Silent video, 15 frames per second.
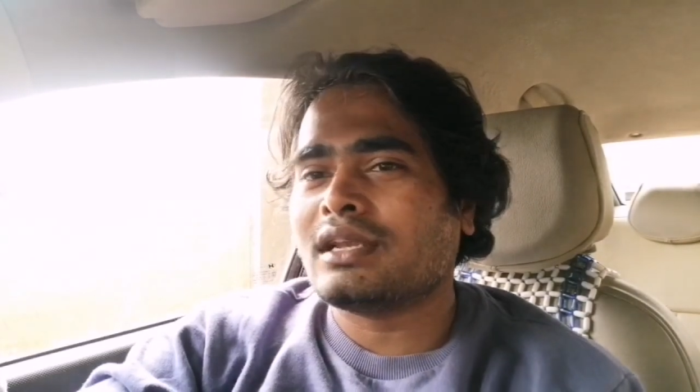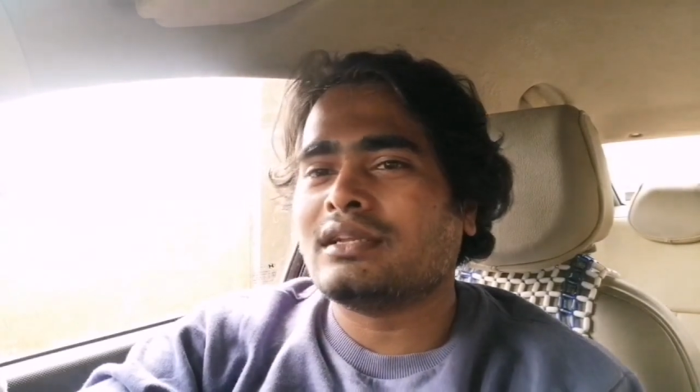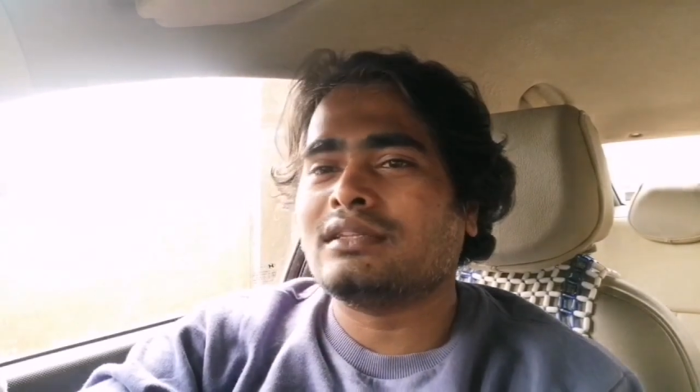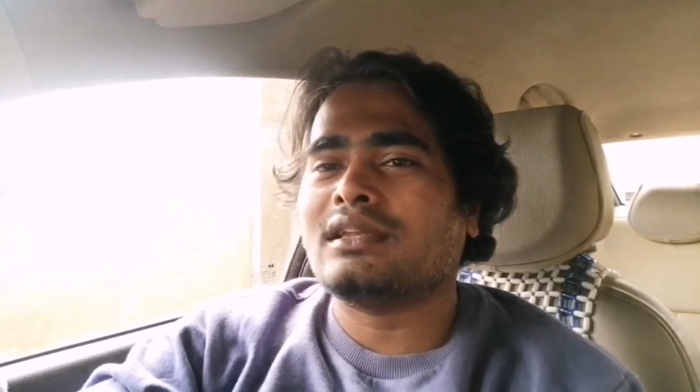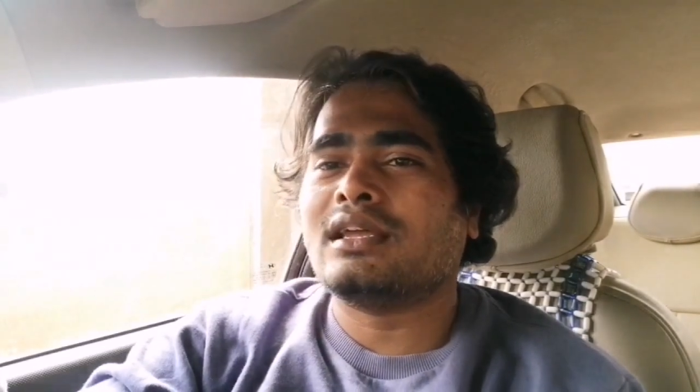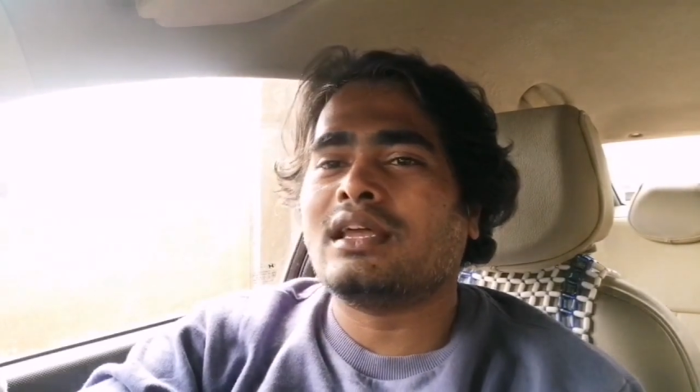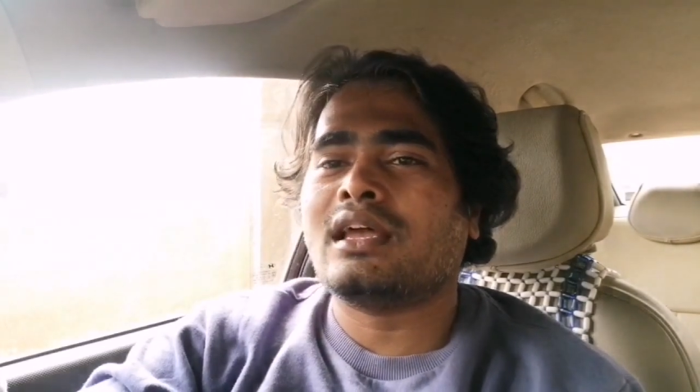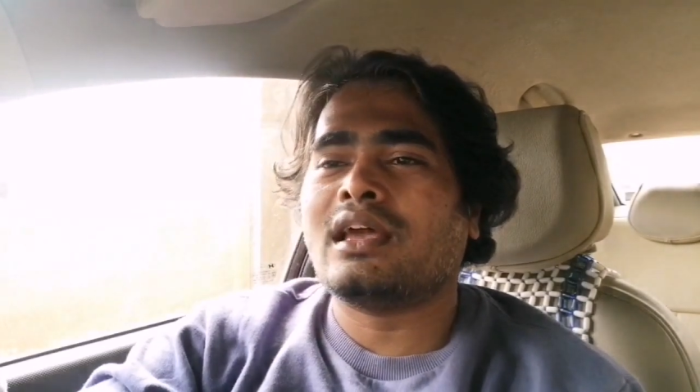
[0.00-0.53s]

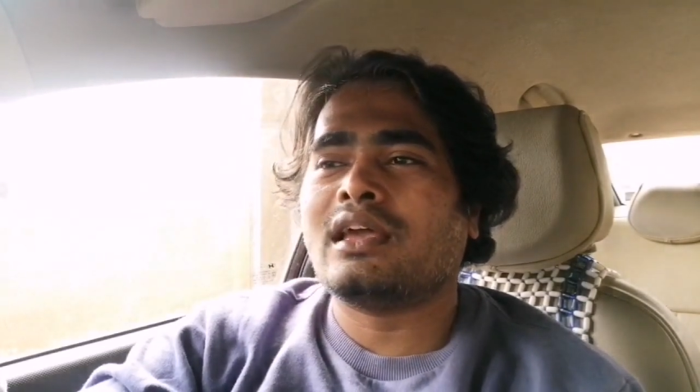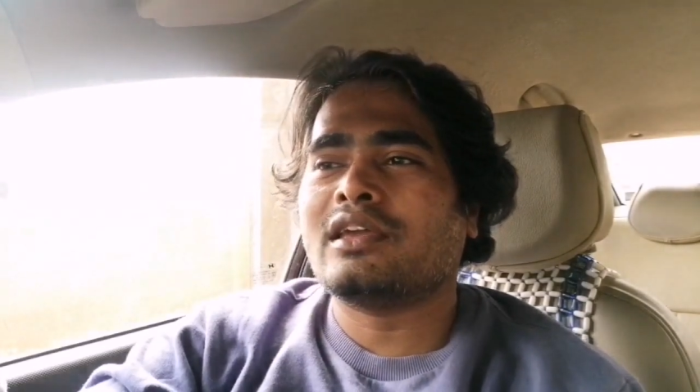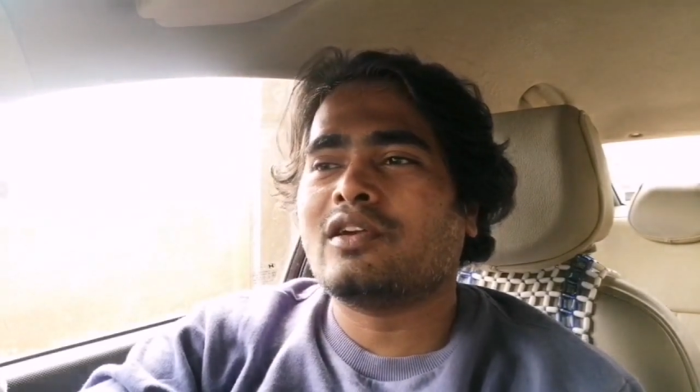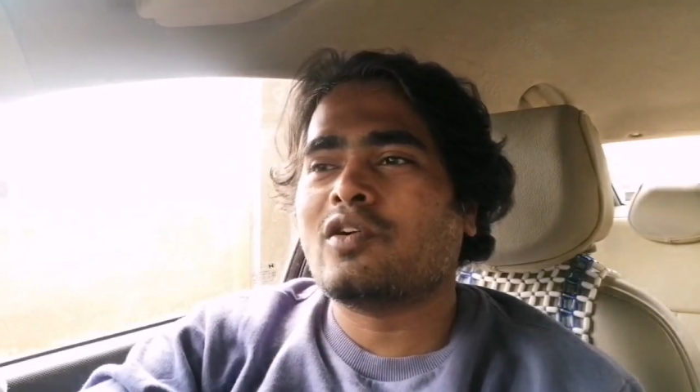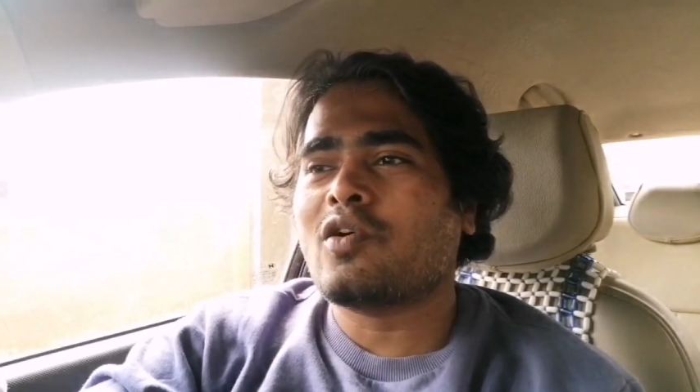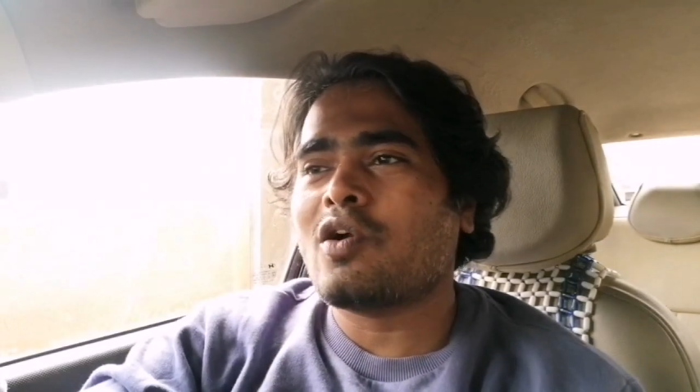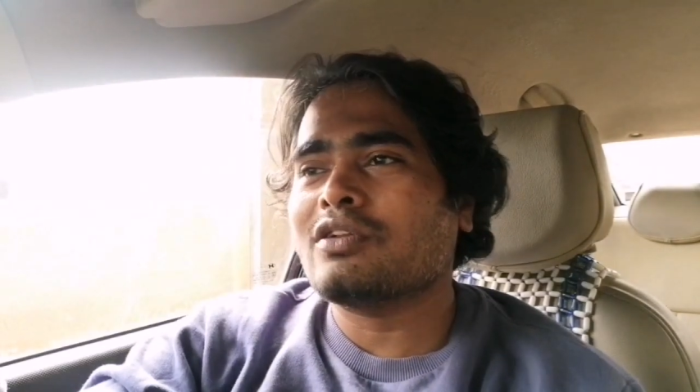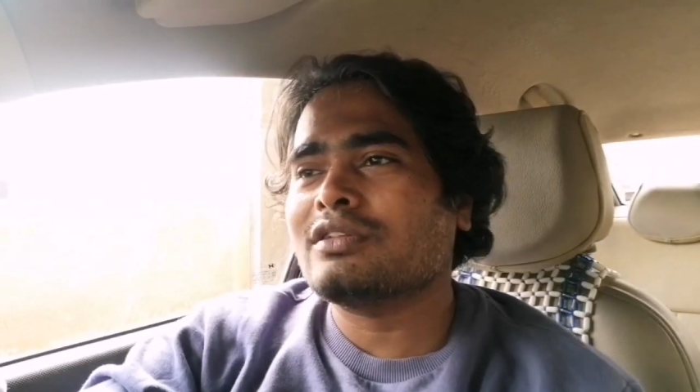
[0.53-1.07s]
and I
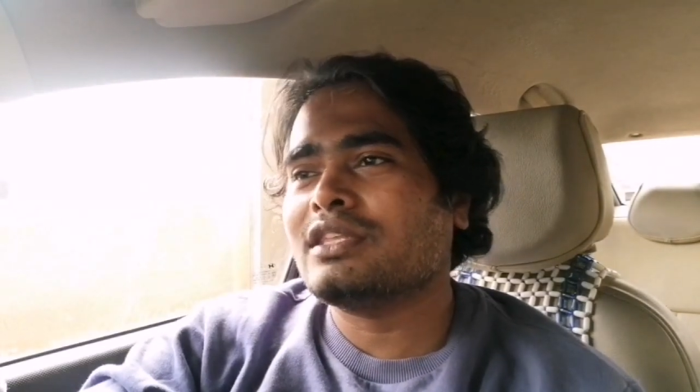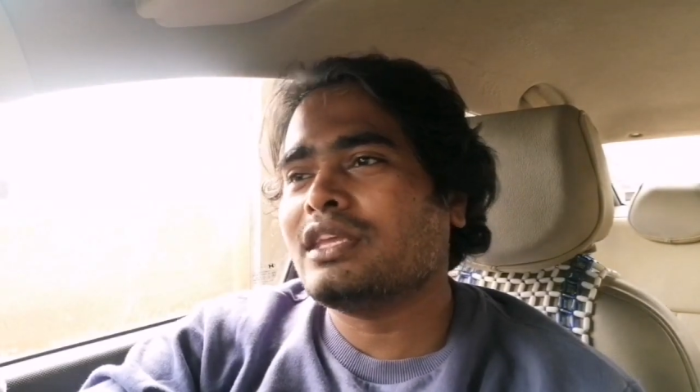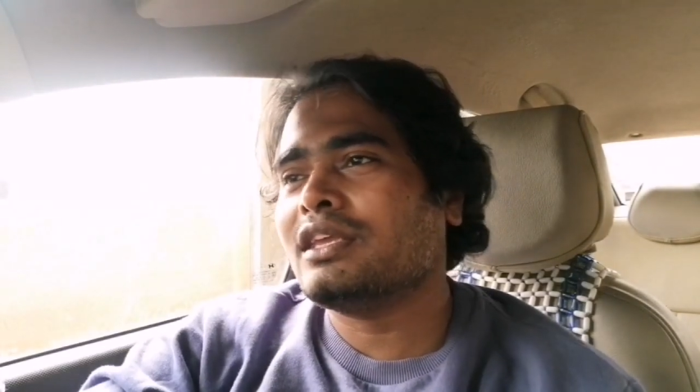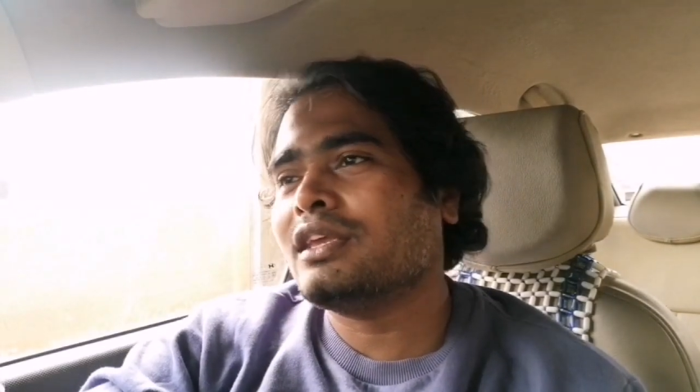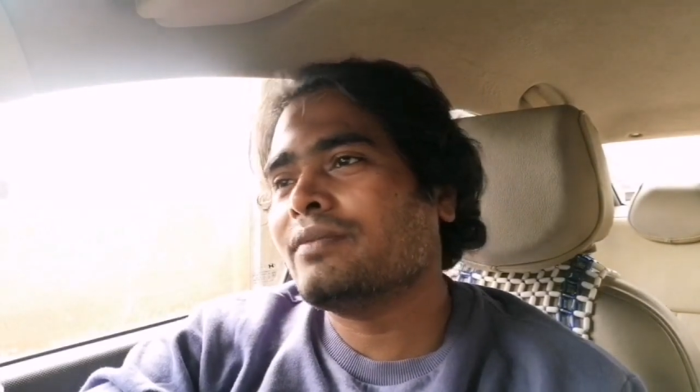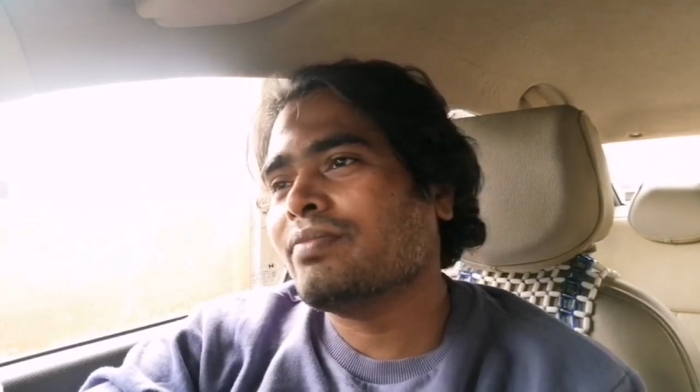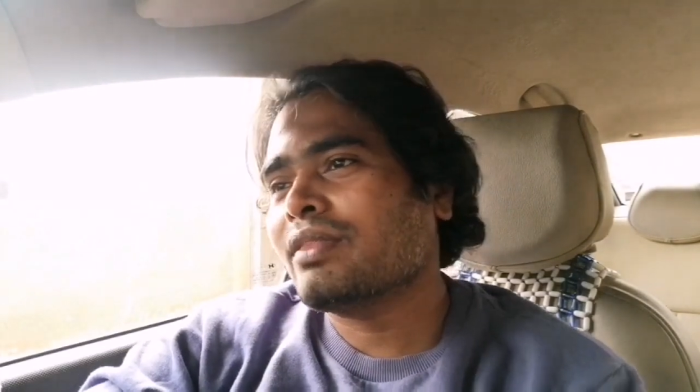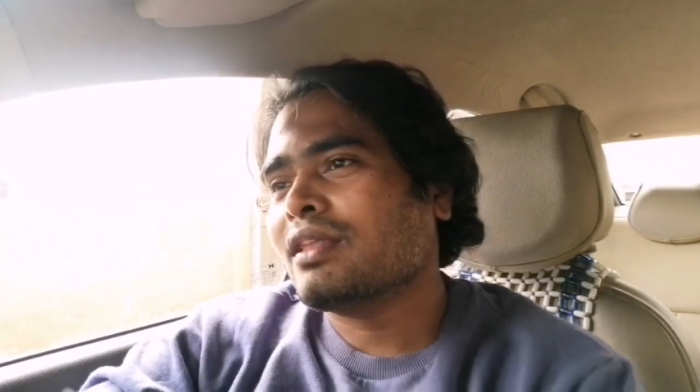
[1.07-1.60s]
called
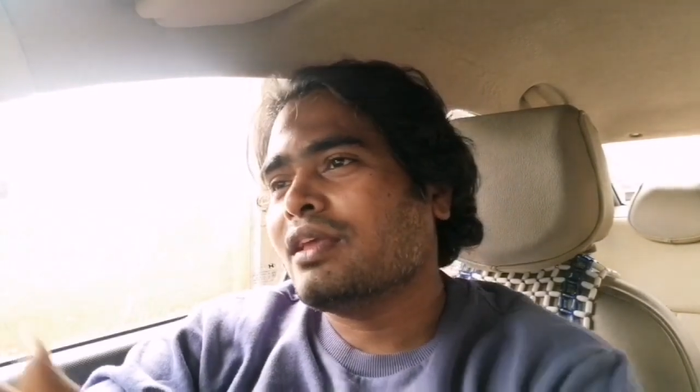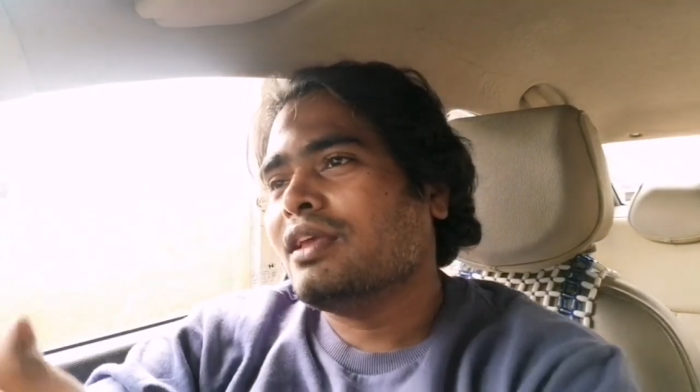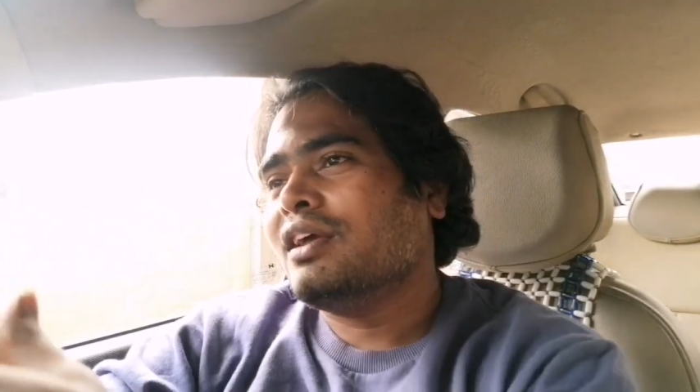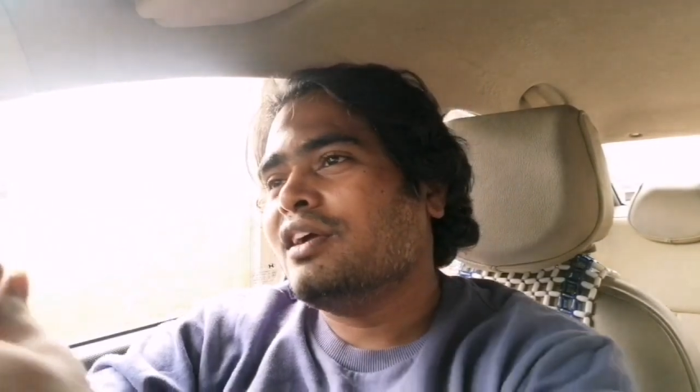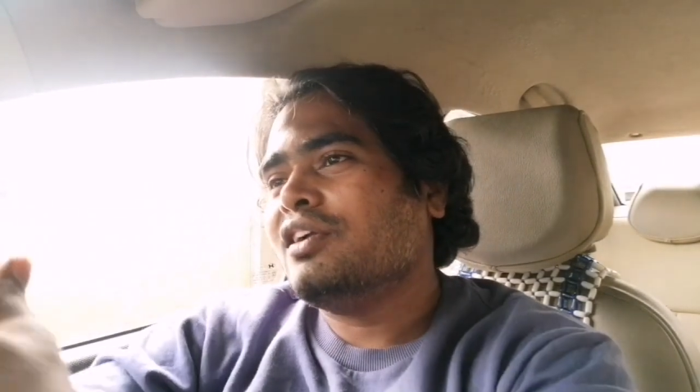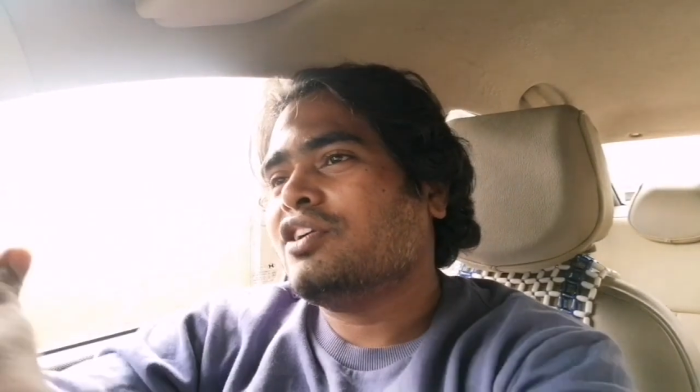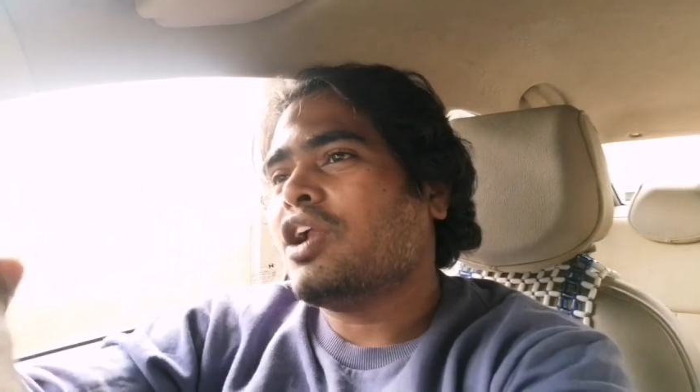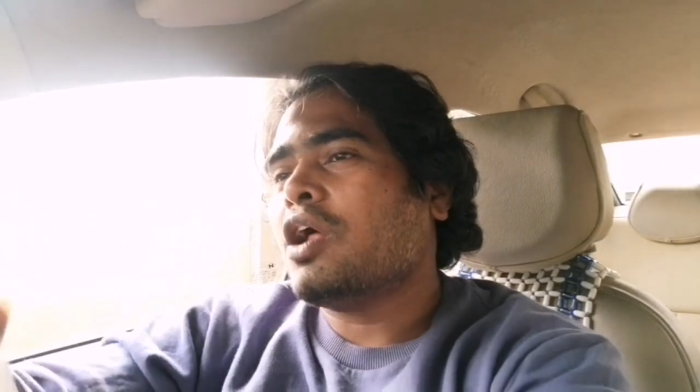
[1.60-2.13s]
the
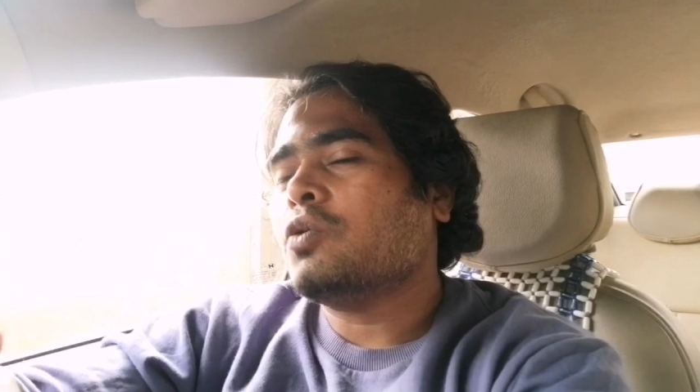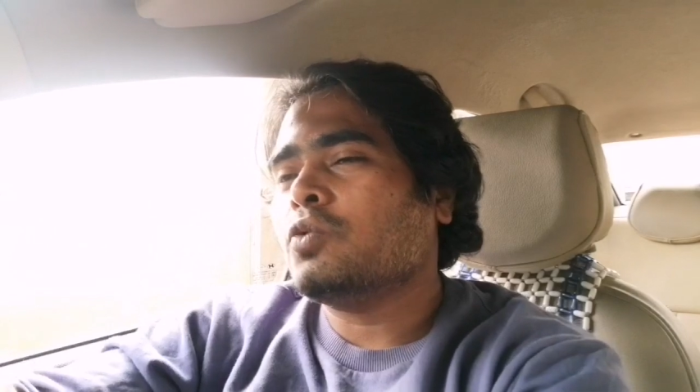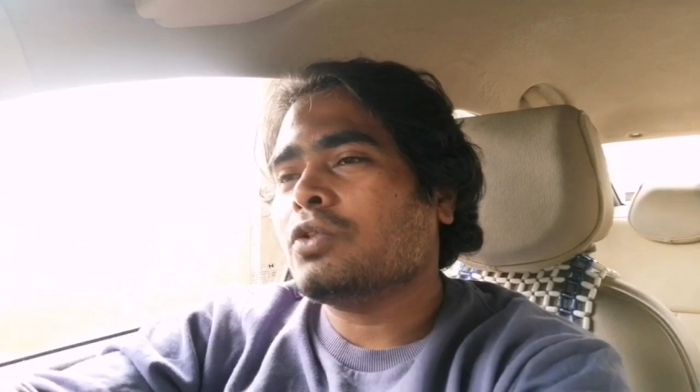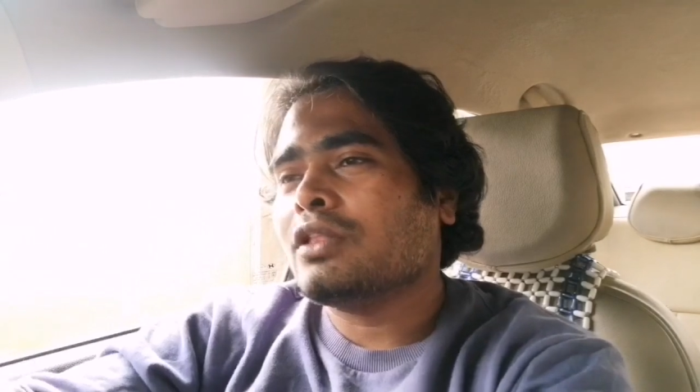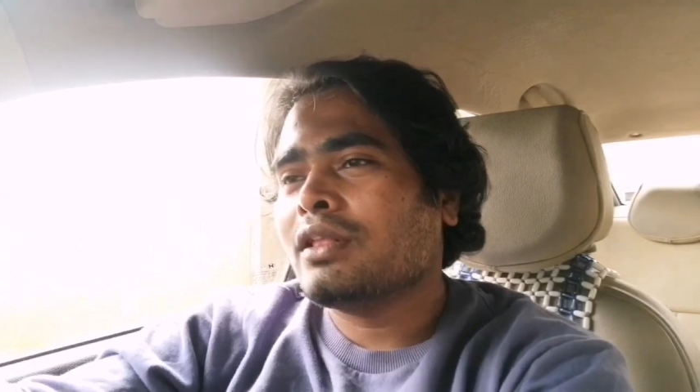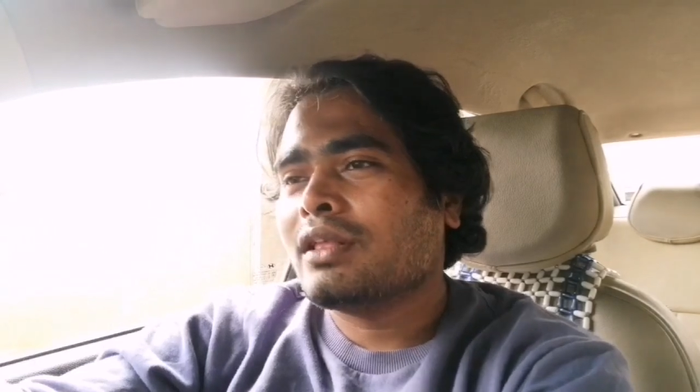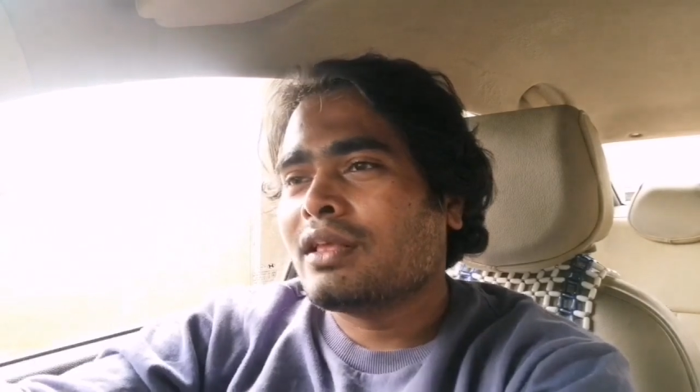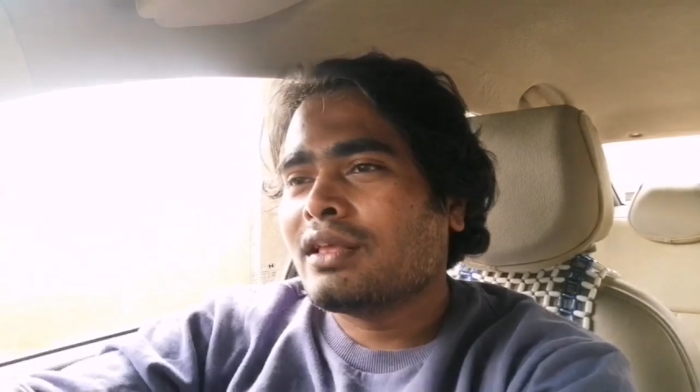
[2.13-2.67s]
Rahul,